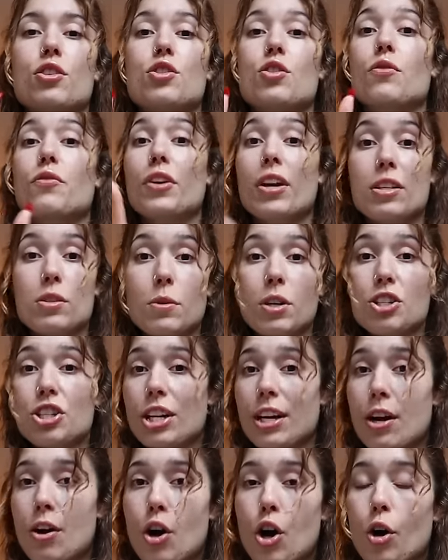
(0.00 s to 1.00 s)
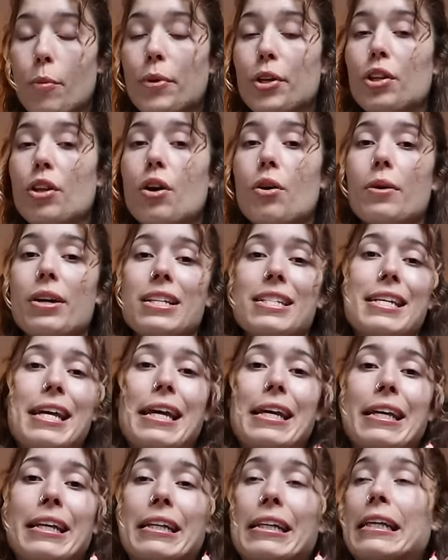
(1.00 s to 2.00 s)
So if you guys wanna check out Homeaglow and
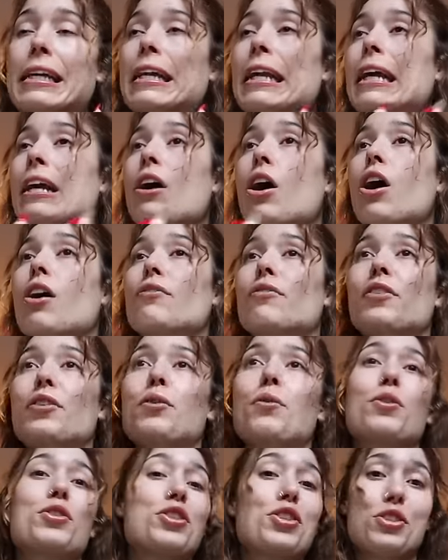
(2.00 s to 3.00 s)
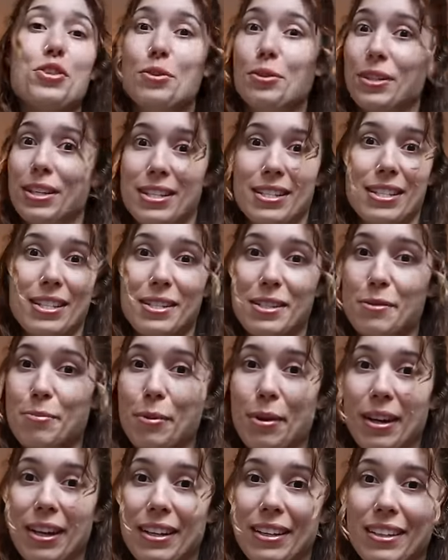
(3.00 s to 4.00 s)
take cleaning off your to-do list this
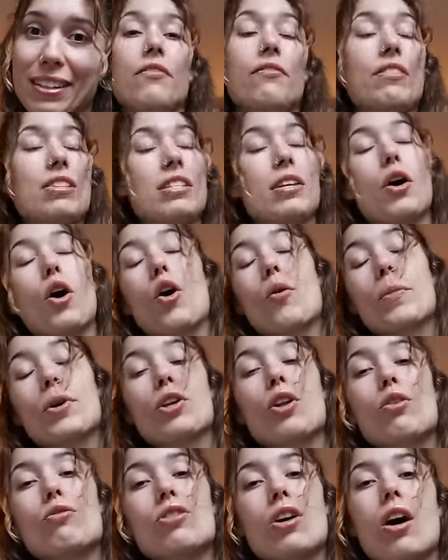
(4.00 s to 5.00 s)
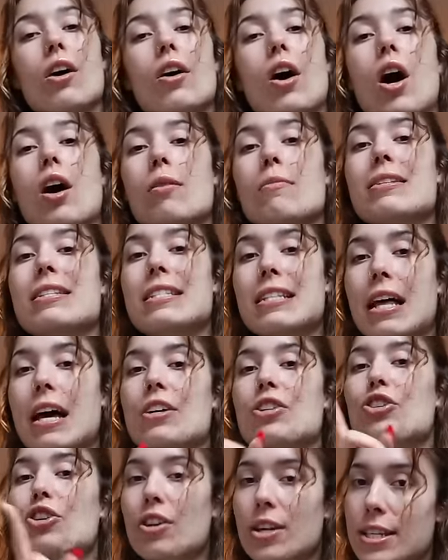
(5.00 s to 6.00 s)
spring, visit homeaglow.com
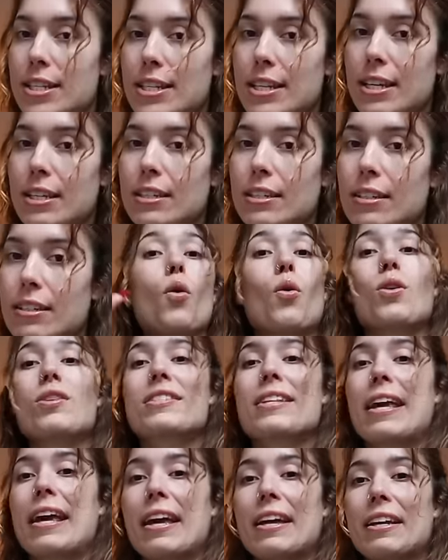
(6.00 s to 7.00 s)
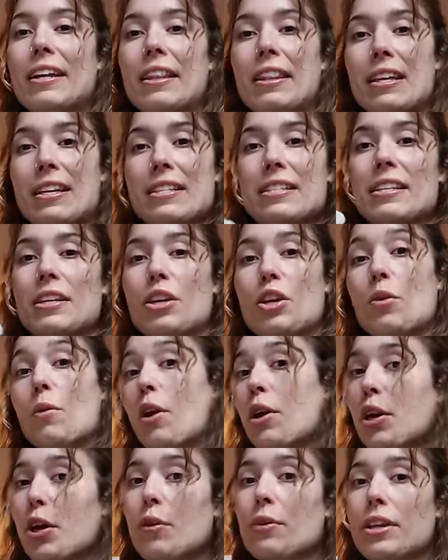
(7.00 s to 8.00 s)
slash Kristen or scan this
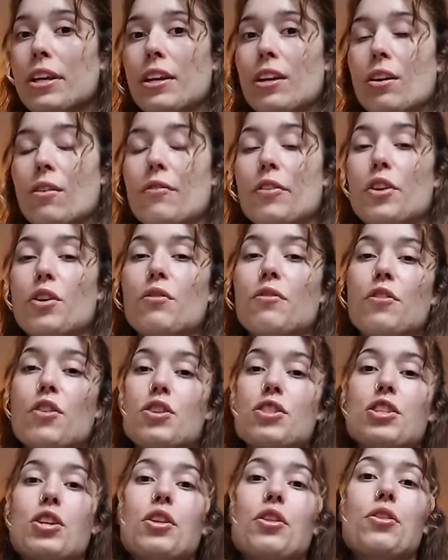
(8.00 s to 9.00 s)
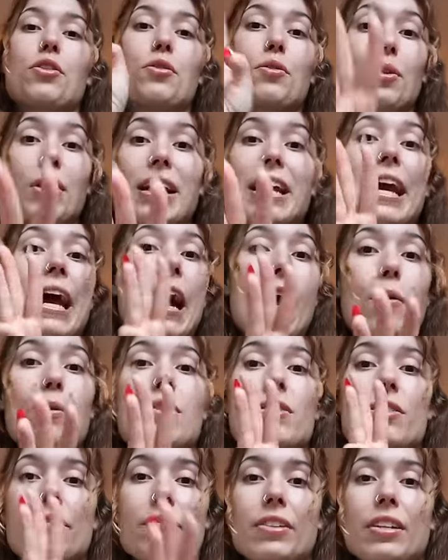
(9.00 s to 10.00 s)
QR code here for your first three
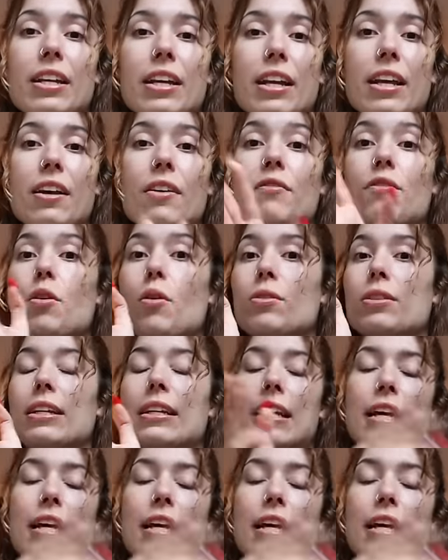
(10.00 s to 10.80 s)
hours of cleaning for only